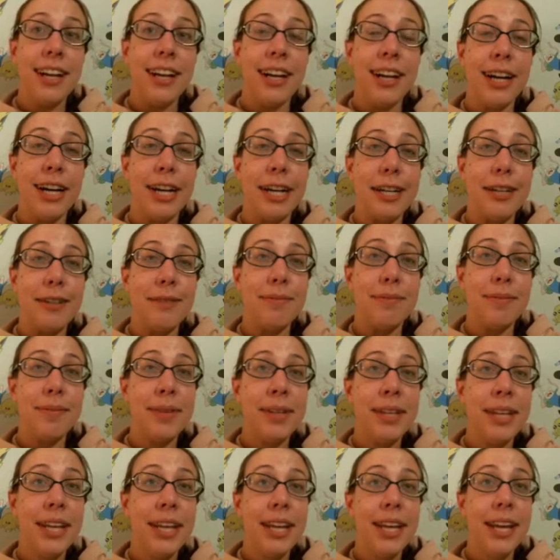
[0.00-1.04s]

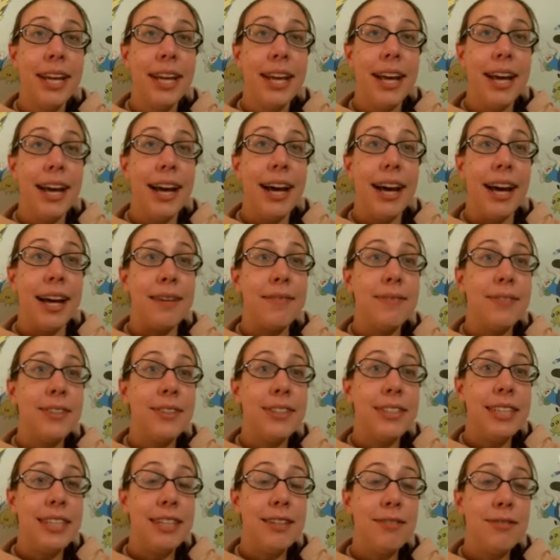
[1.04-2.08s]
I
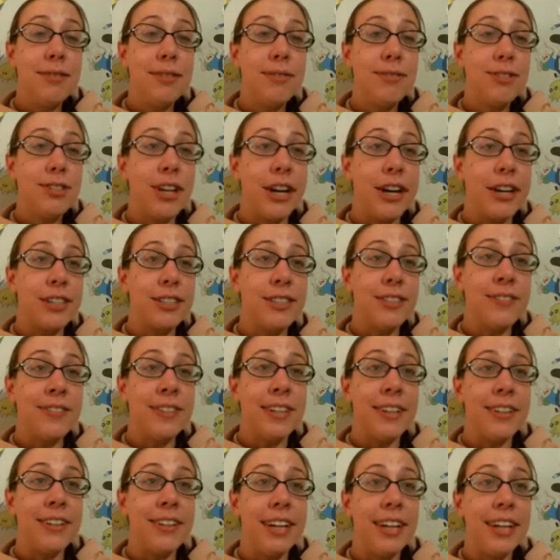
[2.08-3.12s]
believe we've talked
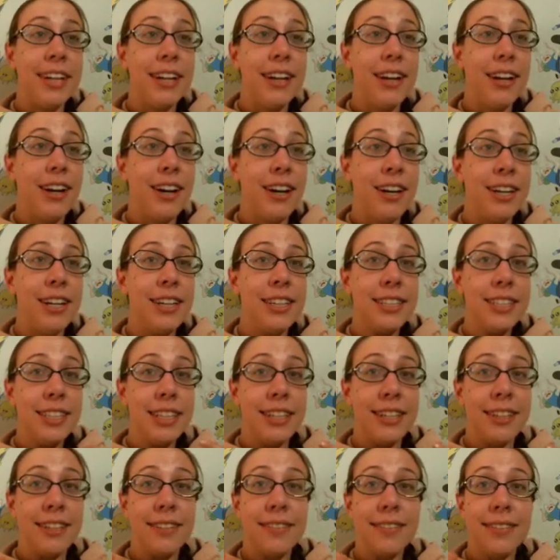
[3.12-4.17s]
about all
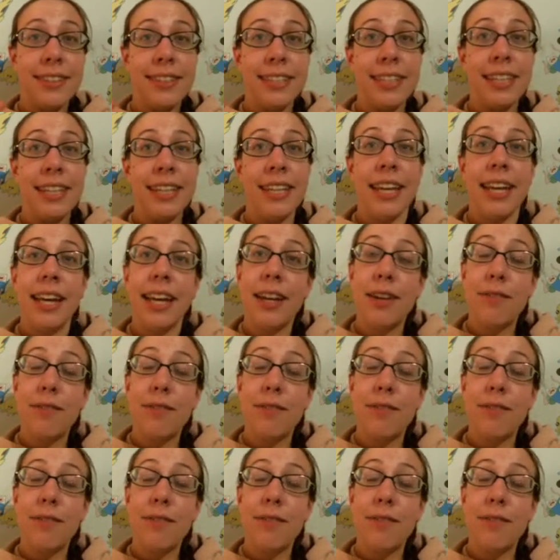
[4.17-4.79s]
of the